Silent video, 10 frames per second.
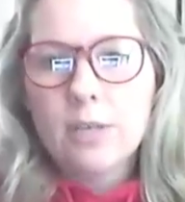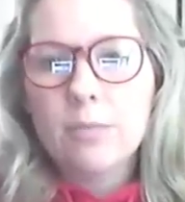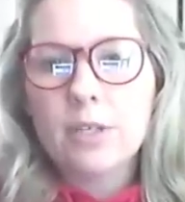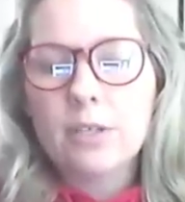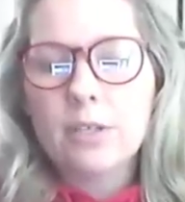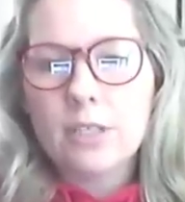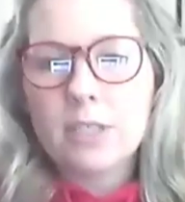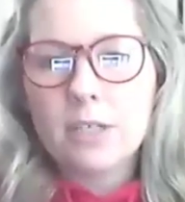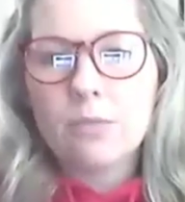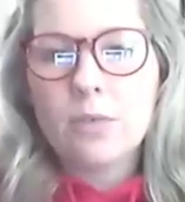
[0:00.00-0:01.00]
but the
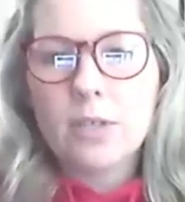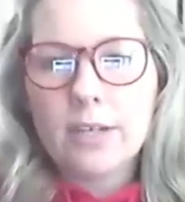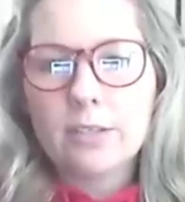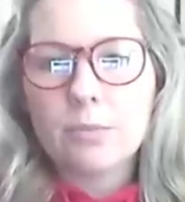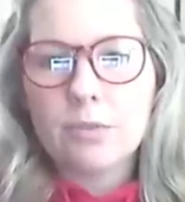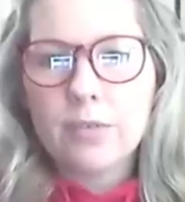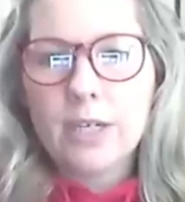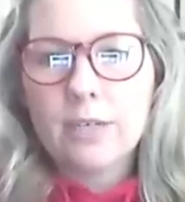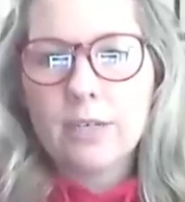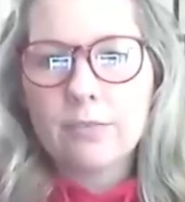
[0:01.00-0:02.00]
tenant will have to
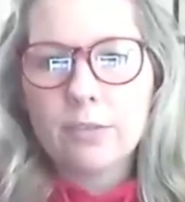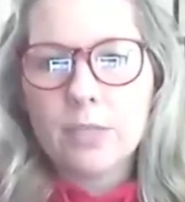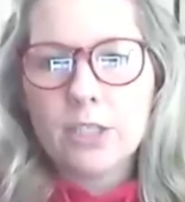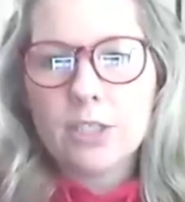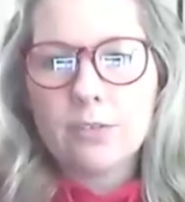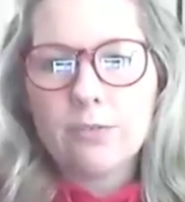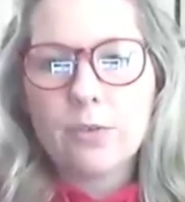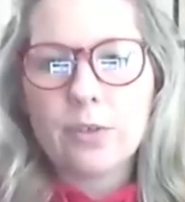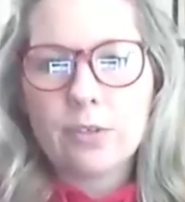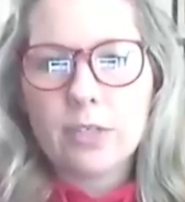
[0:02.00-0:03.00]
provide information
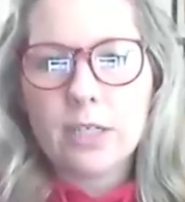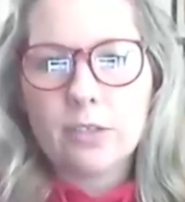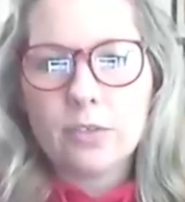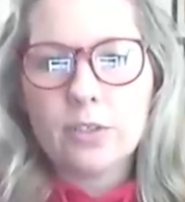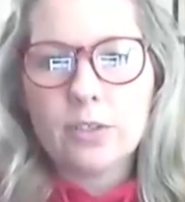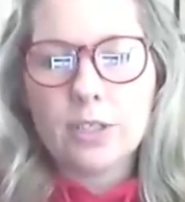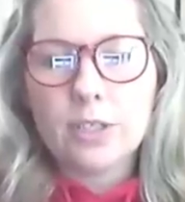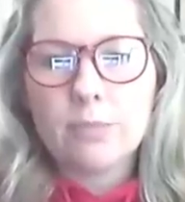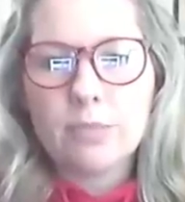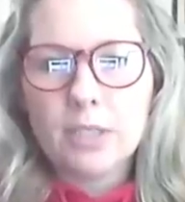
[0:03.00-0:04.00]
for the landlord to
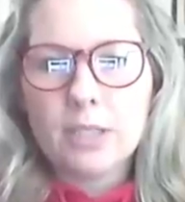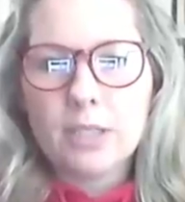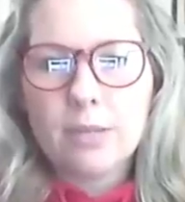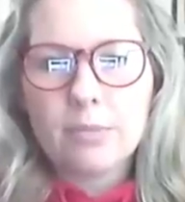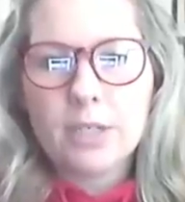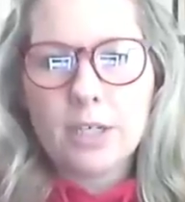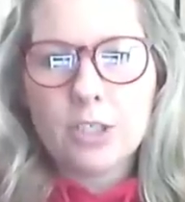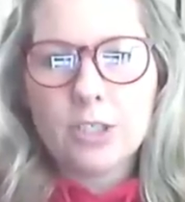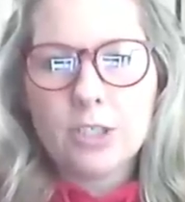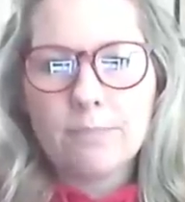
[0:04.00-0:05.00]
complete the
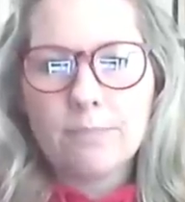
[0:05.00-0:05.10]
application.